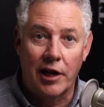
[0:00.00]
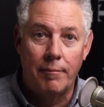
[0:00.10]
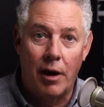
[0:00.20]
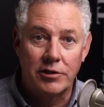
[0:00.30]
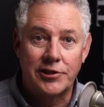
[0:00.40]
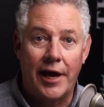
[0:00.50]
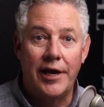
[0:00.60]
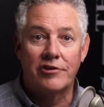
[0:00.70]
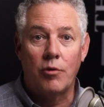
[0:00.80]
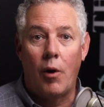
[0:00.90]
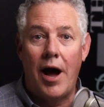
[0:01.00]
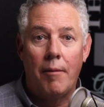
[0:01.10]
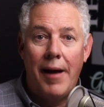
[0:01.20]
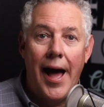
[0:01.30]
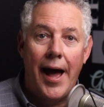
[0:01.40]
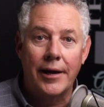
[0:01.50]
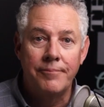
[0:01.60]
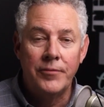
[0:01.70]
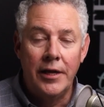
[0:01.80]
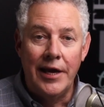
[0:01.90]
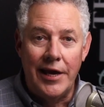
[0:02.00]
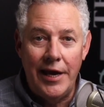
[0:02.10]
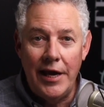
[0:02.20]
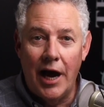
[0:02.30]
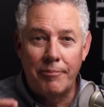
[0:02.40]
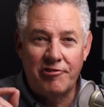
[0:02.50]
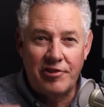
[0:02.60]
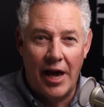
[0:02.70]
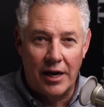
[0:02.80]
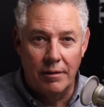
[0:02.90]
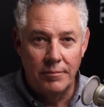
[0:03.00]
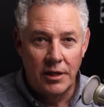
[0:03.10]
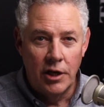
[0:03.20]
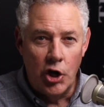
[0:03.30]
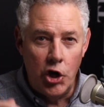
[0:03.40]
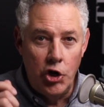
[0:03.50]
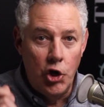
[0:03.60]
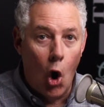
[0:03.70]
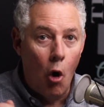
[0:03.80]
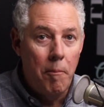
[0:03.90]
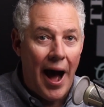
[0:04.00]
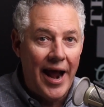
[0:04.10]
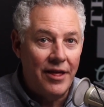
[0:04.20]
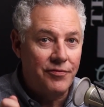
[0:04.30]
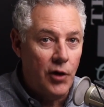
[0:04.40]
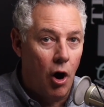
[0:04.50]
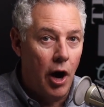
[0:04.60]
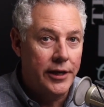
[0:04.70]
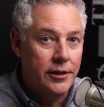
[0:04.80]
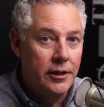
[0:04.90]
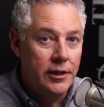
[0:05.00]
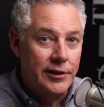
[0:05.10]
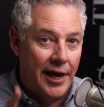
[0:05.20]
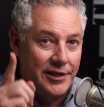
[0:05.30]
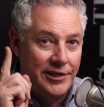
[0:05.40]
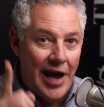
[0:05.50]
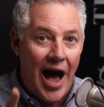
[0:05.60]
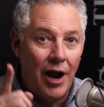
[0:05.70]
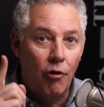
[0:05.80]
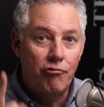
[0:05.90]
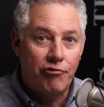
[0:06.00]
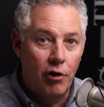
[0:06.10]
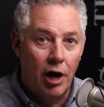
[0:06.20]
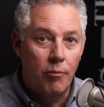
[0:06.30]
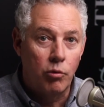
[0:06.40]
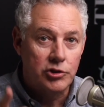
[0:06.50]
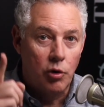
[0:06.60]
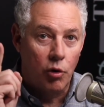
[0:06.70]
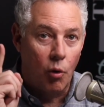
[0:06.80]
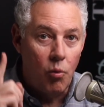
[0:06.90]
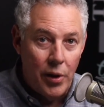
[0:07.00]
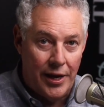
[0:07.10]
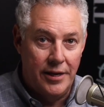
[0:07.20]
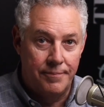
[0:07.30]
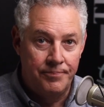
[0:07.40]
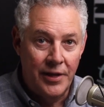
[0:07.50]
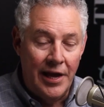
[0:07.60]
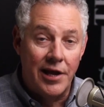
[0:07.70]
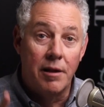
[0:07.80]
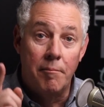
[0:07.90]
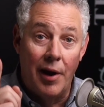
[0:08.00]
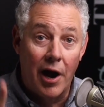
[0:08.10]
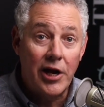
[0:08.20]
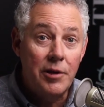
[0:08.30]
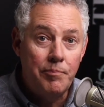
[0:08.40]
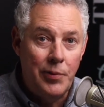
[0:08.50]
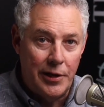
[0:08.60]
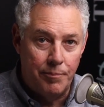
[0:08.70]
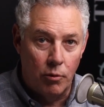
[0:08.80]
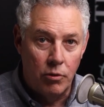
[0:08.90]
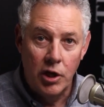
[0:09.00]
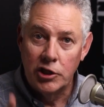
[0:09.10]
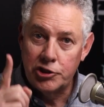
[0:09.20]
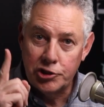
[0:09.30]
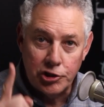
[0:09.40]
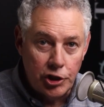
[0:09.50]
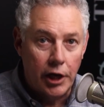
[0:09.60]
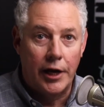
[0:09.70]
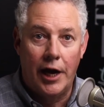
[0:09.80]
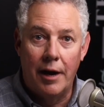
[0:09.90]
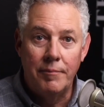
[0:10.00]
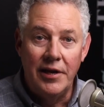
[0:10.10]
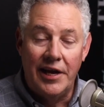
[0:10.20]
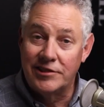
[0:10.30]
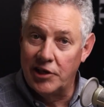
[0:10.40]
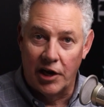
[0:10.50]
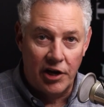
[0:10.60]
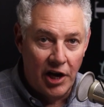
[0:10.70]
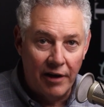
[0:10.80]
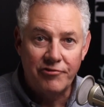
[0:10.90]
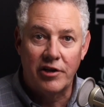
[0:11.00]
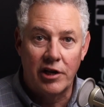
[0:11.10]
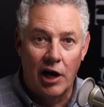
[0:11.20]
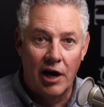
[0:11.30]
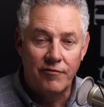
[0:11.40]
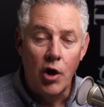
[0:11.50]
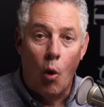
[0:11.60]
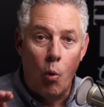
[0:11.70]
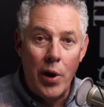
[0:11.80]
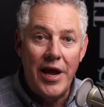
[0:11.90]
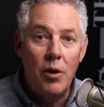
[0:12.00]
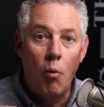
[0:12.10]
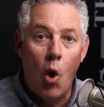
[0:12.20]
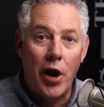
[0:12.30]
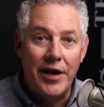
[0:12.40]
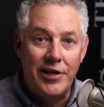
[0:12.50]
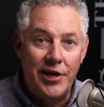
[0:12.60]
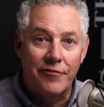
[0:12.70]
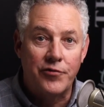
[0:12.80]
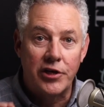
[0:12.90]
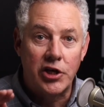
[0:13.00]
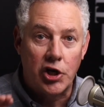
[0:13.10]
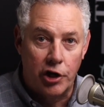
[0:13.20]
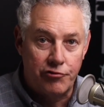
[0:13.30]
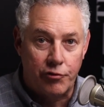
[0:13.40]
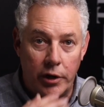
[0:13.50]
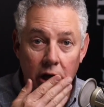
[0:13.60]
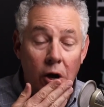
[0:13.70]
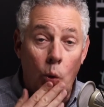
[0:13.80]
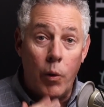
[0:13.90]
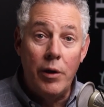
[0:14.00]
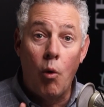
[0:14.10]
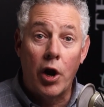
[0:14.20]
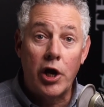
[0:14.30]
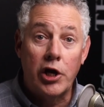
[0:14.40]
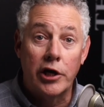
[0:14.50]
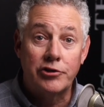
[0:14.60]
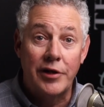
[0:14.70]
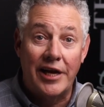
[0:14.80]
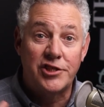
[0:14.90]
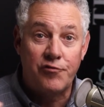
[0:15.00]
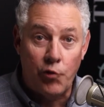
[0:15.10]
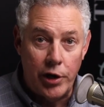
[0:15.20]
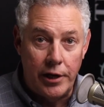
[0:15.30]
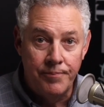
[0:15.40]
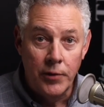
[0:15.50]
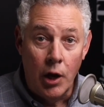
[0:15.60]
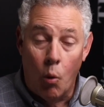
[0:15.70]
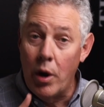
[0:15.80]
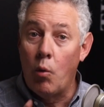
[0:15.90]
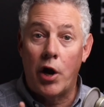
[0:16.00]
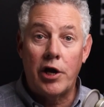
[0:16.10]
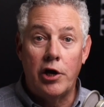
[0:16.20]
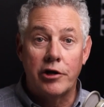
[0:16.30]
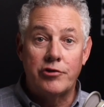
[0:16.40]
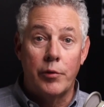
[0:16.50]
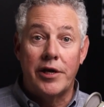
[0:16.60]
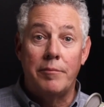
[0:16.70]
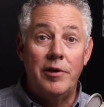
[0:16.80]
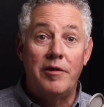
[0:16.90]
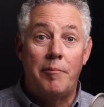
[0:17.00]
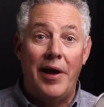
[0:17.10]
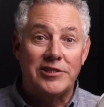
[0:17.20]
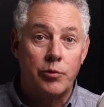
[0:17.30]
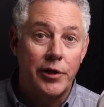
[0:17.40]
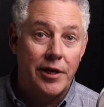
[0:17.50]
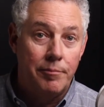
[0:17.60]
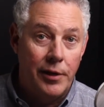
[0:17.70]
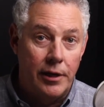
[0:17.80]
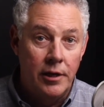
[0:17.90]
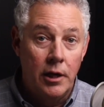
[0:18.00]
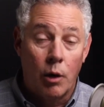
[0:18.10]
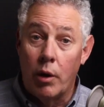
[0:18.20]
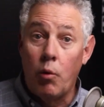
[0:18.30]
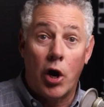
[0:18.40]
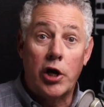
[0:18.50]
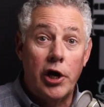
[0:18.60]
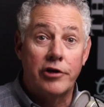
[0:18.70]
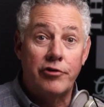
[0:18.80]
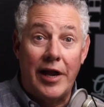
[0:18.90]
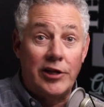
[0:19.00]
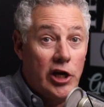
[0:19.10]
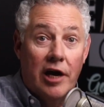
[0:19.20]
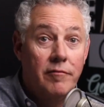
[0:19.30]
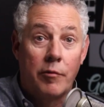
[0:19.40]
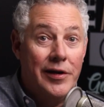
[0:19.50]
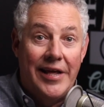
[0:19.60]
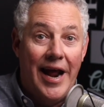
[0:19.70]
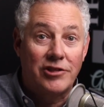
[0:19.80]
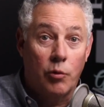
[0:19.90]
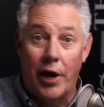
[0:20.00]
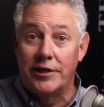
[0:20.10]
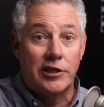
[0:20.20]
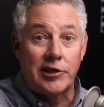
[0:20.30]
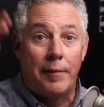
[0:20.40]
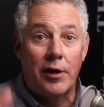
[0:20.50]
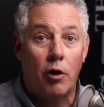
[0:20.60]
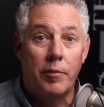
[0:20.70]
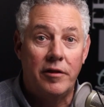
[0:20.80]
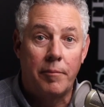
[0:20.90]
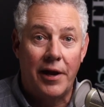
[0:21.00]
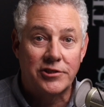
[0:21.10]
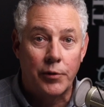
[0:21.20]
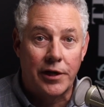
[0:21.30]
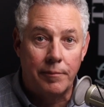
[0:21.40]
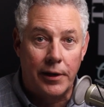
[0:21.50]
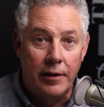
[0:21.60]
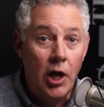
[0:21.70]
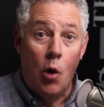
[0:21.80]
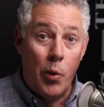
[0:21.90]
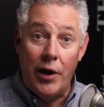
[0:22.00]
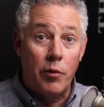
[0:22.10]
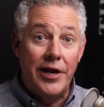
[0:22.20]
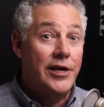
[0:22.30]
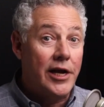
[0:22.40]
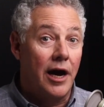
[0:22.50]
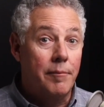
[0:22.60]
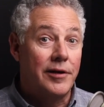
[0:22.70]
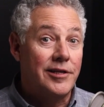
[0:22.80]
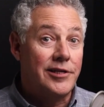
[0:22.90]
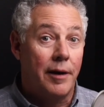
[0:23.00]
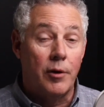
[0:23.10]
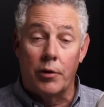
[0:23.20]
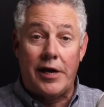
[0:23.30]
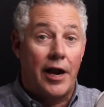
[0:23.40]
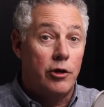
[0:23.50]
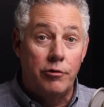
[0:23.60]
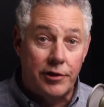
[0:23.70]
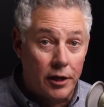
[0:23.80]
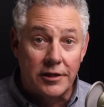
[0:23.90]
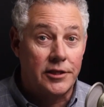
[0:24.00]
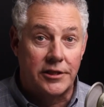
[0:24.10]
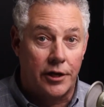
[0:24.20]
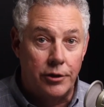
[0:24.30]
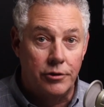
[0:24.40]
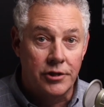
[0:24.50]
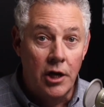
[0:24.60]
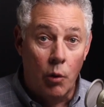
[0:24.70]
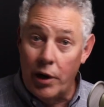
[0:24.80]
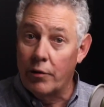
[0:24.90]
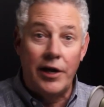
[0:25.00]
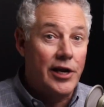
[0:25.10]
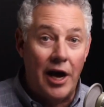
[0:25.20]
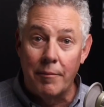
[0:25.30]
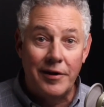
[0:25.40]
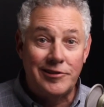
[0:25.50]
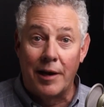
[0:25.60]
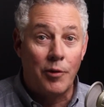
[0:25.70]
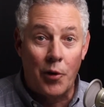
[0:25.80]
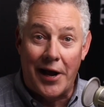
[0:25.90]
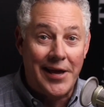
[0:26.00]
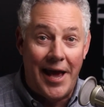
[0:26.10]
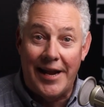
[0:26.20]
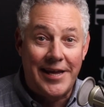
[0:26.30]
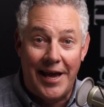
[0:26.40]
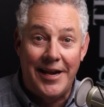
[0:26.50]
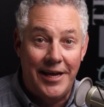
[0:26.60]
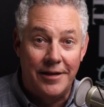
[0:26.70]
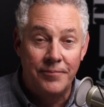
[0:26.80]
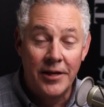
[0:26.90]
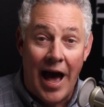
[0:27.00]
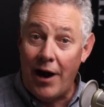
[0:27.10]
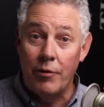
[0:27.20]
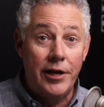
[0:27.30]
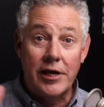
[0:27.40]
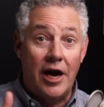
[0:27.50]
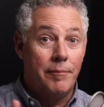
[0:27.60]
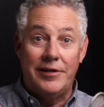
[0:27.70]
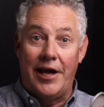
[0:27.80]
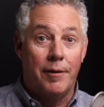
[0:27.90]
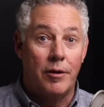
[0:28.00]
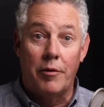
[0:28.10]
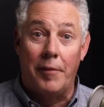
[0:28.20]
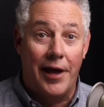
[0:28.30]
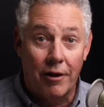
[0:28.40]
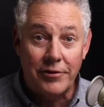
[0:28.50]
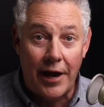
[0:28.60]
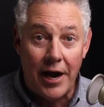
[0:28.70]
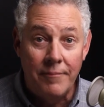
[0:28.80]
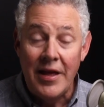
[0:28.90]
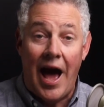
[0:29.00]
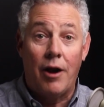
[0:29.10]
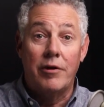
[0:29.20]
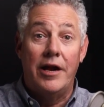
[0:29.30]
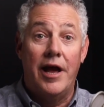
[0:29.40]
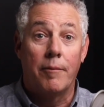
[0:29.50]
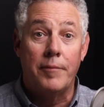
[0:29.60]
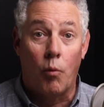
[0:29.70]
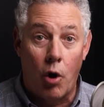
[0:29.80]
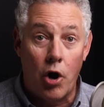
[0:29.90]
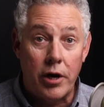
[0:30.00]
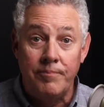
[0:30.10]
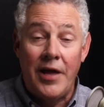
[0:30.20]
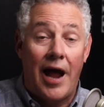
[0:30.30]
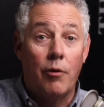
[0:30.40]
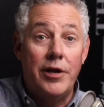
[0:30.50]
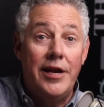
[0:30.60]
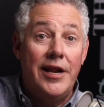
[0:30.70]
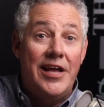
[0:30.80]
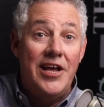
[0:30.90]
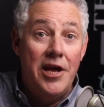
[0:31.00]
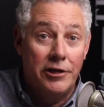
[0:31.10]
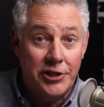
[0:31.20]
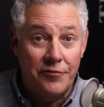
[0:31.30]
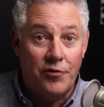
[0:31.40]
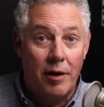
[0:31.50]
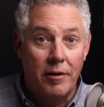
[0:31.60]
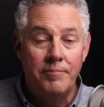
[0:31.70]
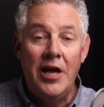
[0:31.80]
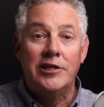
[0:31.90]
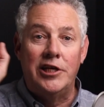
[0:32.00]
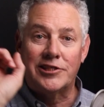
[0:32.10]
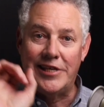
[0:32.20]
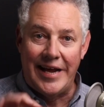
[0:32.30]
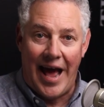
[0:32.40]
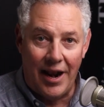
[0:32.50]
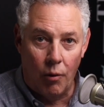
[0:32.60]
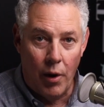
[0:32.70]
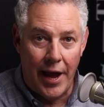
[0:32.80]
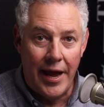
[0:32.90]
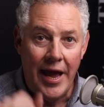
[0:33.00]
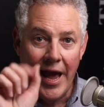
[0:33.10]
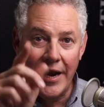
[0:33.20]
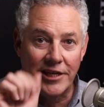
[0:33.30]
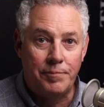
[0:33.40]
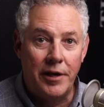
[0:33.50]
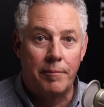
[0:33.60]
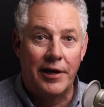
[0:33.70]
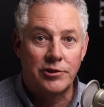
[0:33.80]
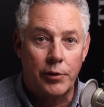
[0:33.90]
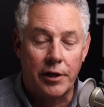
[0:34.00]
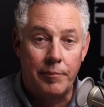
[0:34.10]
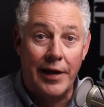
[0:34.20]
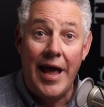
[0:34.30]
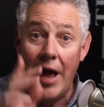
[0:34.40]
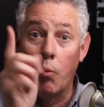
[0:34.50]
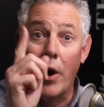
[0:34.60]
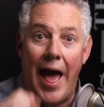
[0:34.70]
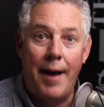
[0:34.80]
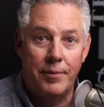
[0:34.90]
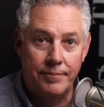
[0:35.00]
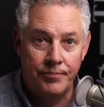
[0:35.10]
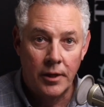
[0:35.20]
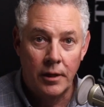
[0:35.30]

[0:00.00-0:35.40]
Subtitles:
Limbaugh saying this a while back. He upset them. Nobody thought that Donald Trump was going to win. And the American people stood up and said, enough's enough. We want a different country. We want a country that's free. We want a country we can be the best we can be. We want a country that the government would get out the way and just let me go be the best we can be. We don't need the government to tell me what kind of utilities I use. We don't need the government to tell me what I can and can't eat. I don't need the government to help me with my health care. I don't need to help me work. I don't need any energy from them. Just get out of the way and let's be the best we can be. And what happened?